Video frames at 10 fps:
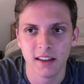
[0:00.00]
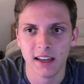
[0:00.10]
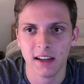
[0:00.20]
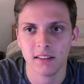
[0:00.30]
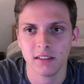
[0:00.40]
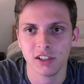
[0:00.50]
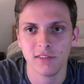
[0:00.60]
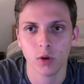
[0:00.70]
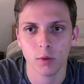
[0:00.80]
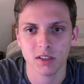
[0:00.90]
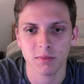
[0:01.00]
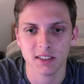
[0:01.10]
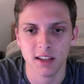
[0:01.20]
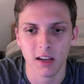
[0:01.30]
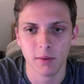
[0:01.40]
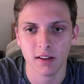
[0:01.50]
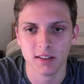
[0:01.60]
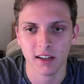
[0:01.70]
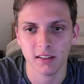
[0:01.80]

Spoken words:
that g4 was a mistake, because I